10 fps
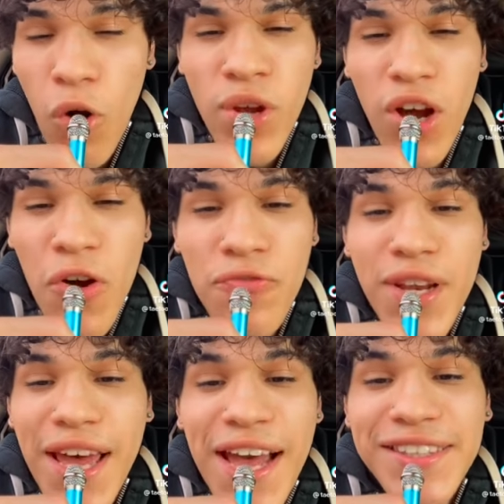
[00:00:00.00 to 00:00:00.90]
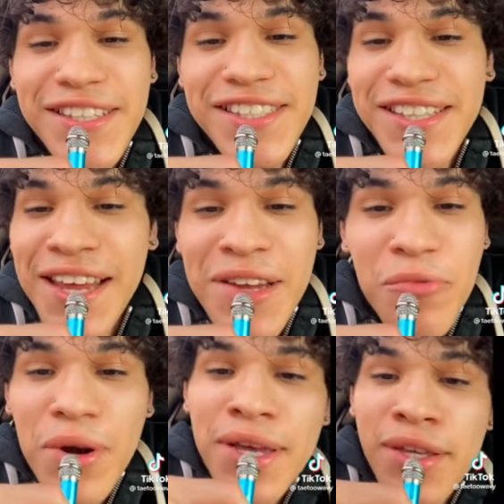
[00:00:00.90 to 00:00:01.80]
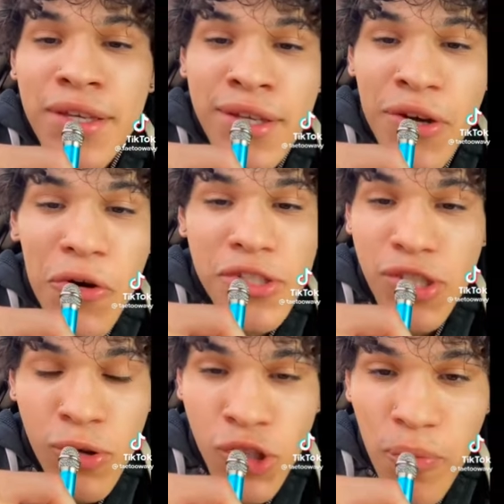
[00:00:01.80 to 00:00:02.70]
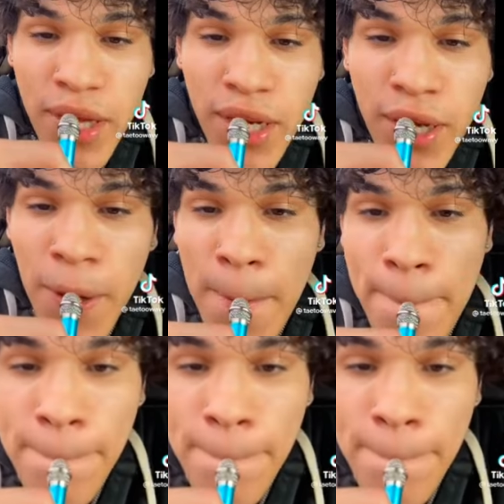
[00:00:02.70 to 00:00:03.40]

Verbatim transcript: we all finna act the same way on social media?